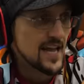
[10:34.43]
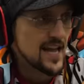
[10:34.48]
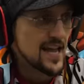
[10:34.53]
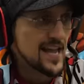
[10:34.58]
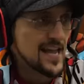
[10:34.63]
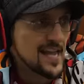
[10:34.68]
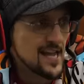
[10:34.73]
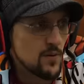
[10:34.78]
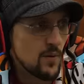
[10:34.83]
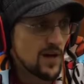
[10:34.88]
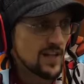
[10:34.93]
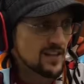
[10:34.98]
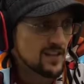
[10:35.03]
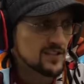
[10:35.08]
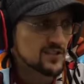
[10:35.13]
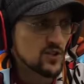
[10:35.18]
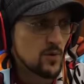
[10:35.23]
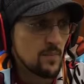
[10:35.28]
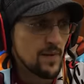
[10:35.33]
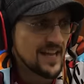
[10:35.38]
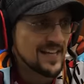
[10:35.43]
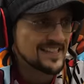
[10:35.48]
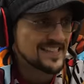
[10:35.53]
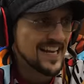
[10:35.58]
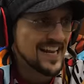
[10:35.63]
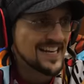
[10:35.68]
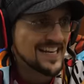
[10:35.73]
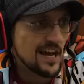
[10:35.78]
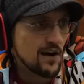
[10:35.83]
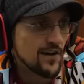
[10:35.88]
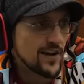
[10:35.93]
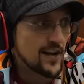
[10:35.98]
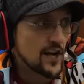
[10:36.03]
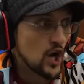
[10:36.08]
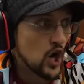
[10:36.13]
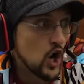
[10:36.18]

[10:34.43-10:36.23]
Hey, why it look so maintained out here?